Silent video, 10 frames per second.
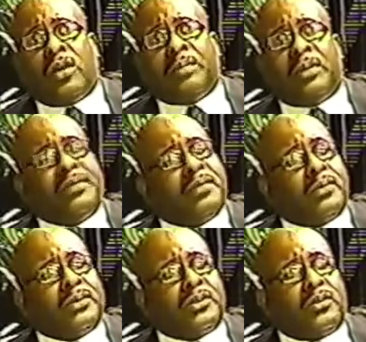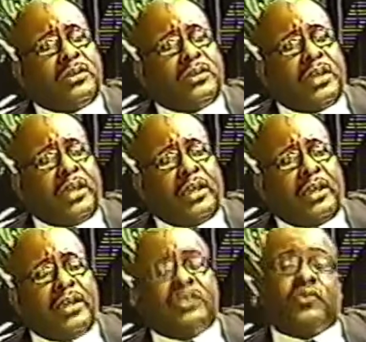I believe it was on the
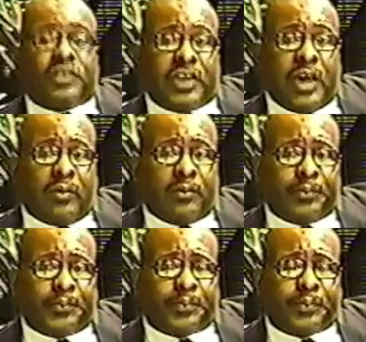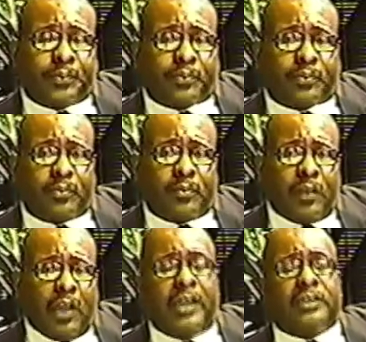History Channel,
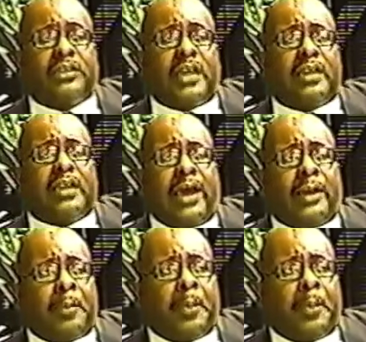and it said that